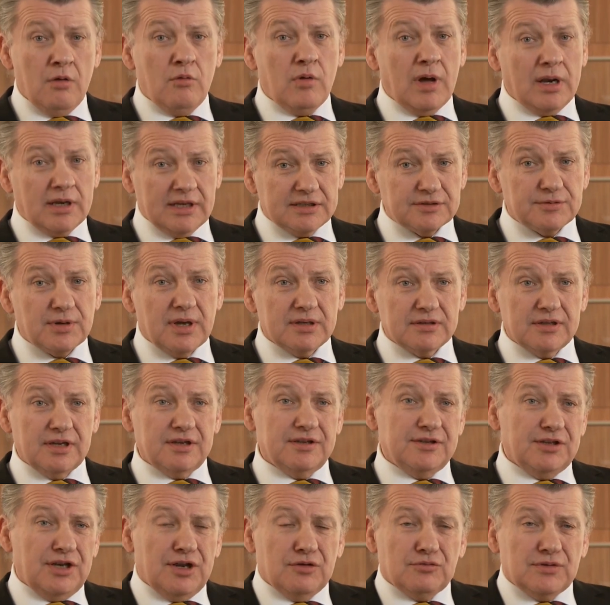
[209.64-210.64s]
Well, it's,
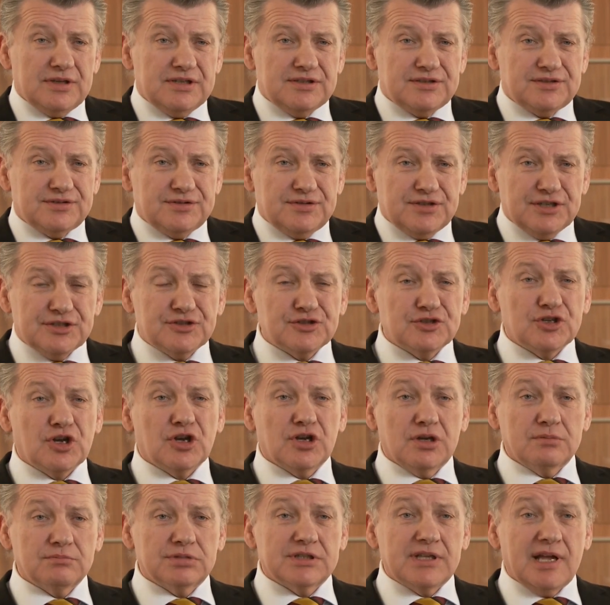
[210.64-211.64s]
you know, these
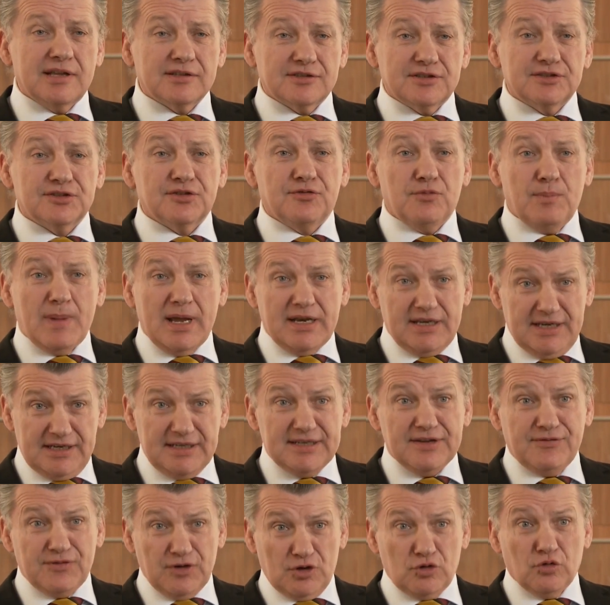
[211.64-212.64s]
circumstances have made
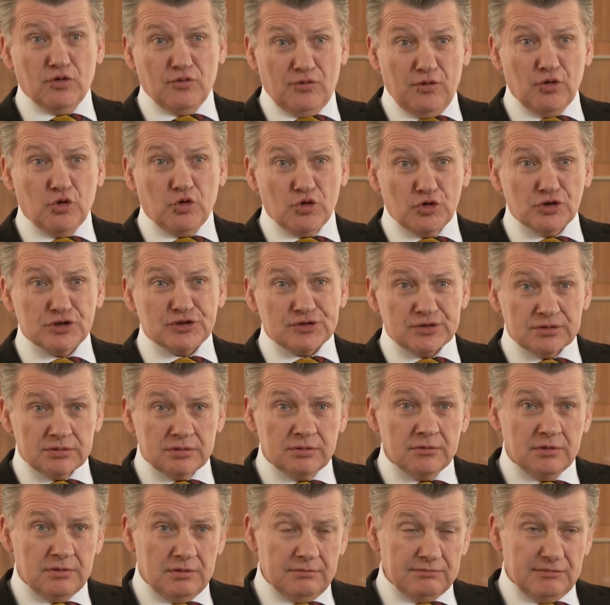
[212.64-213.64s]
it difficult for us.
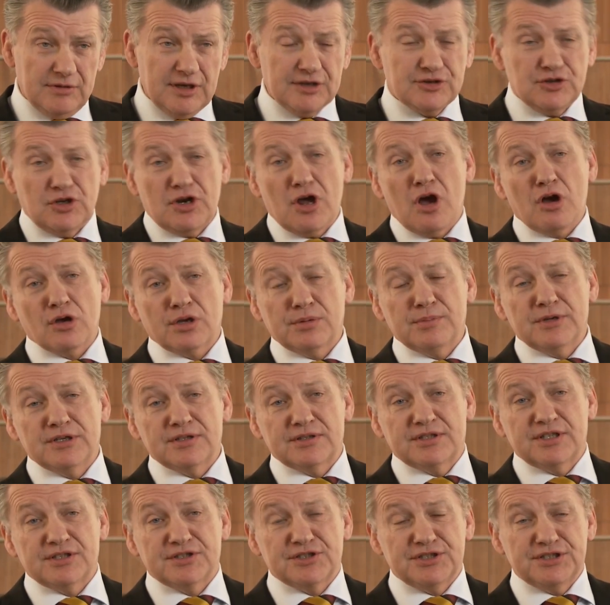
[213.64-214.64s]
There's an
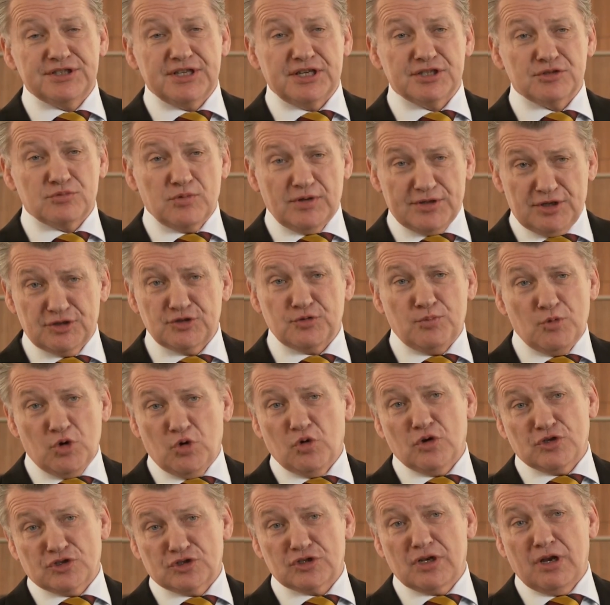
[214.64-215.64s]
argument to suggest we're the
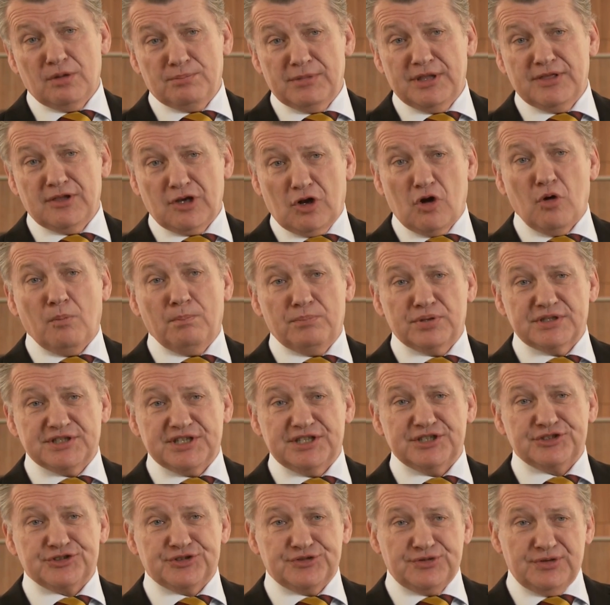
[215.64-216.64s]
smallest club in the
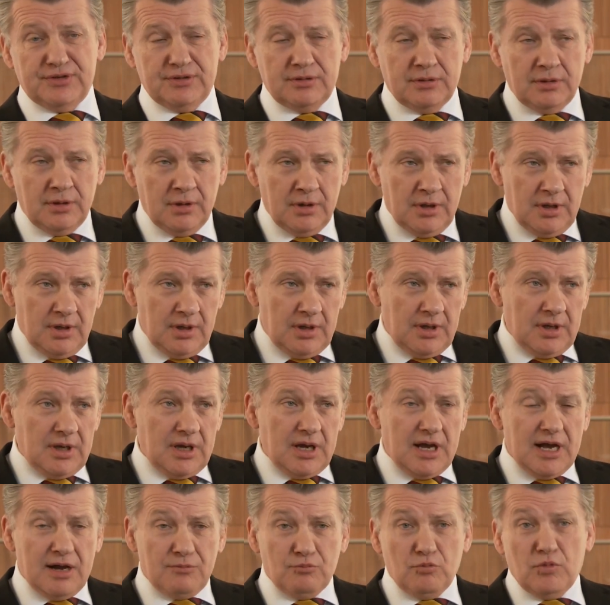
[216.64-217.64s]
competition,
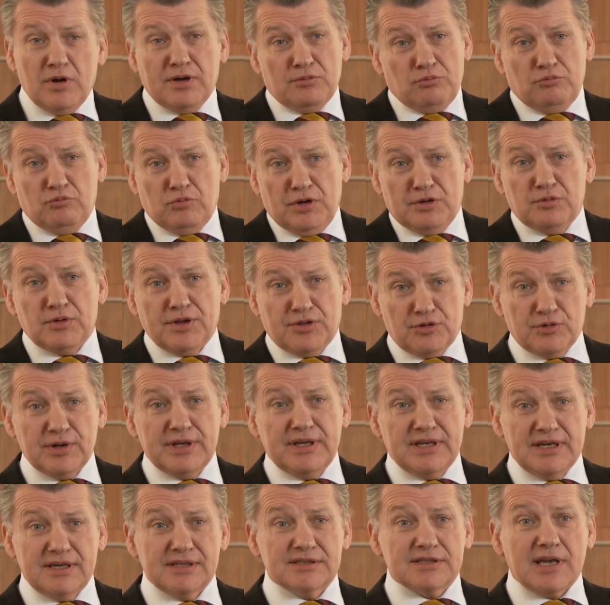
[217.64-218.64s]
and we were
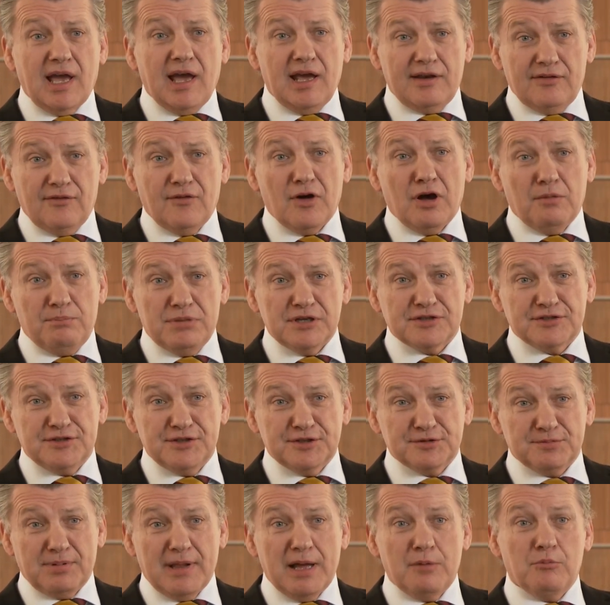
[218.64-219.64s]
3 years ahead of our
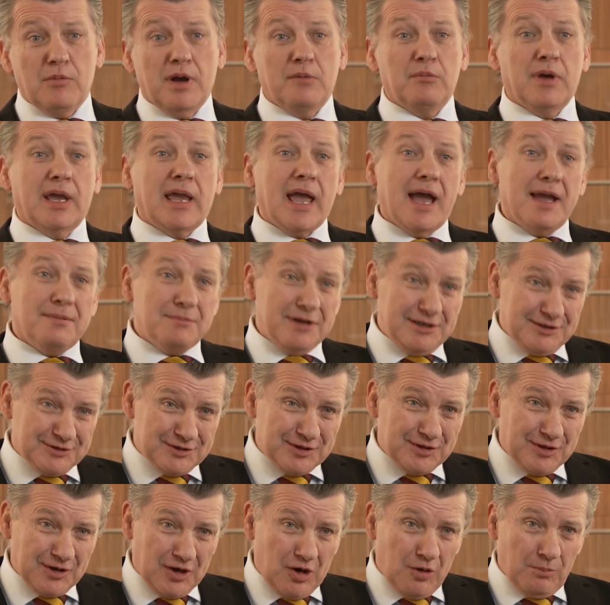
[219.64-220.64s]
business plan when we came
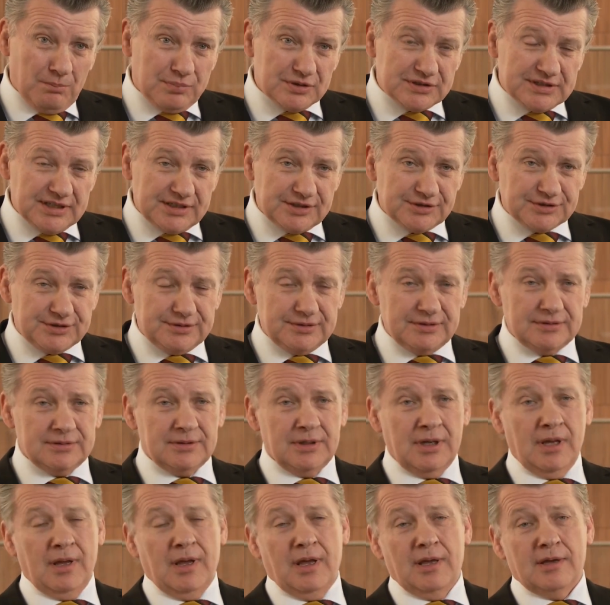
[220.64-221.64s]
into the competition.
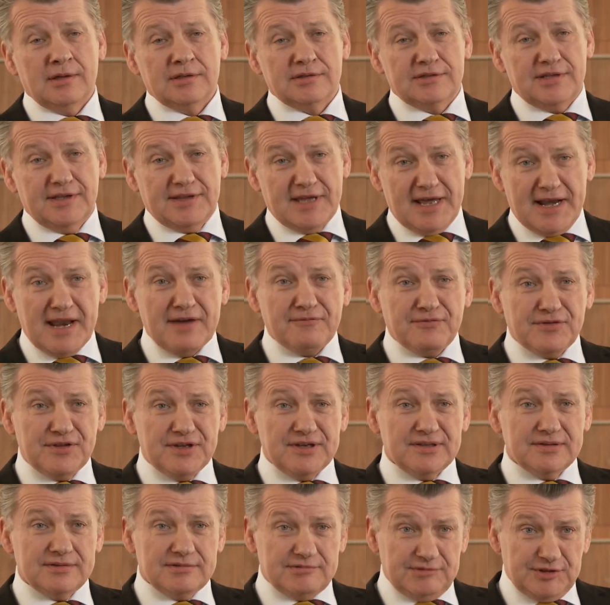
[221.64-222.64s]
To then have
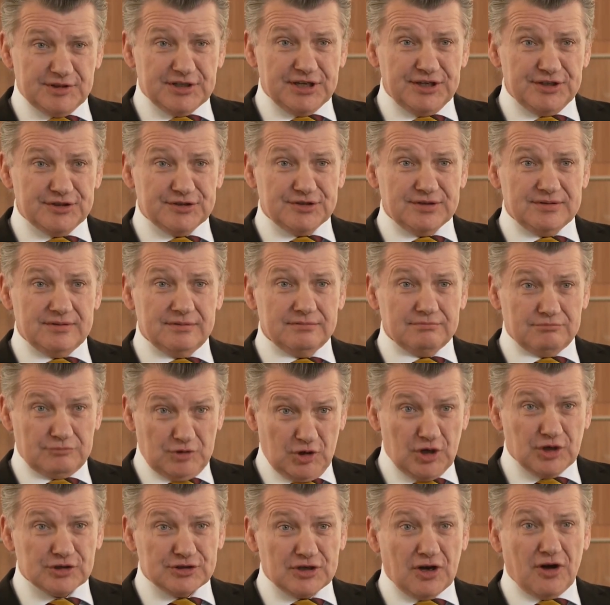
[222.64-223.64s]
the season
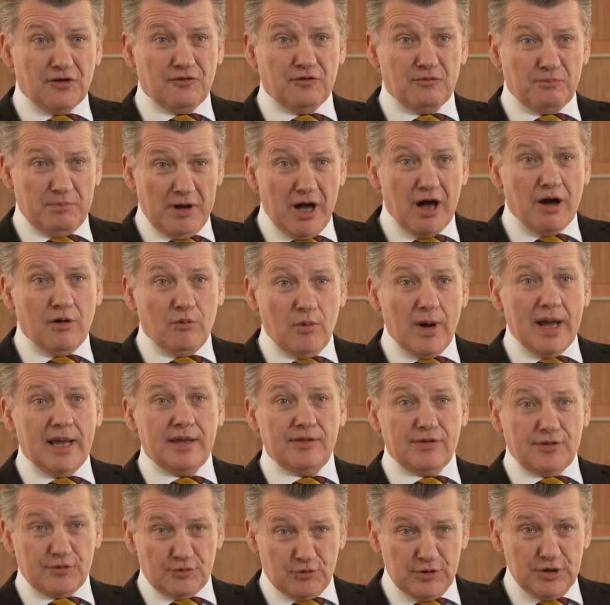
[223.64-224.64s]
cut off
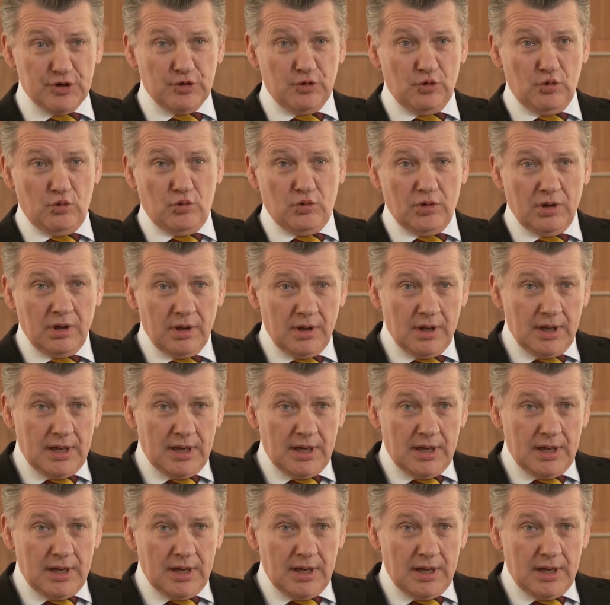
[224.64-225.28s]
partway through,